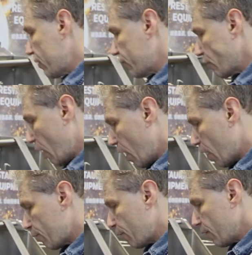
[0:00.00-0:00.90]
is
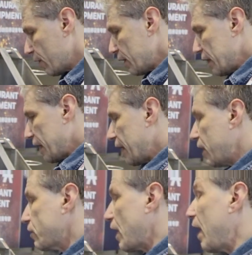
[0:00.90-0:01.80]
tough,
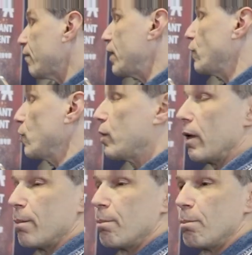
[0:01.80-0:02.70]
it is
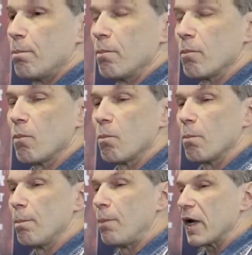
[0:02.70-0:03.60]
heavy-duty,
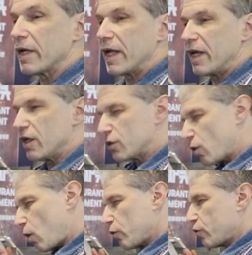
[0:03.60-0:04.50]
but it is
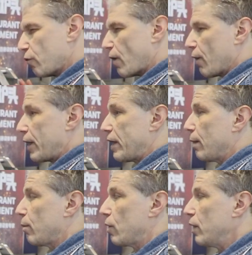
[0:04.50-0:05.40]
also very
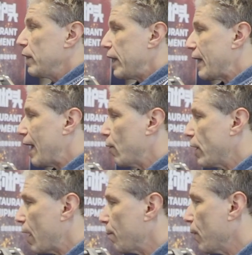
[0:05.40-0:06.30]
nimble in how
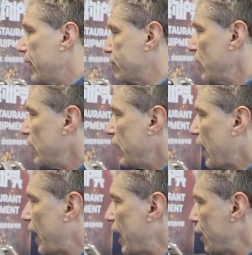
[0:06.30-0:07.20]
it operates.
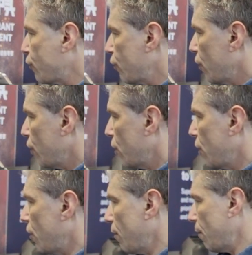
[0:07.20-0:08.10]
Each
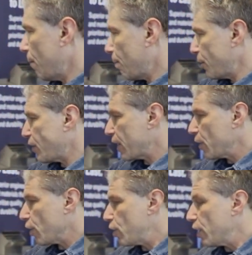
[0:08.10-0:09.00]

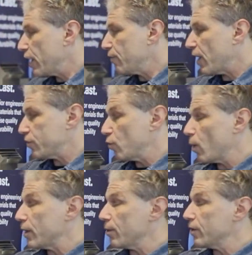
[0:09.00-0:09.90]
particular cooking vessel,
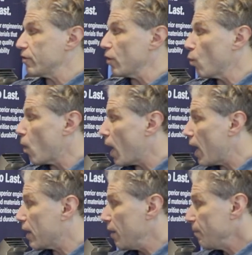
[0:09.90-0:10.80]
whether it's the
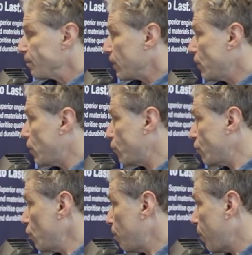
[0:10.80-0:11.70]
wok, the soup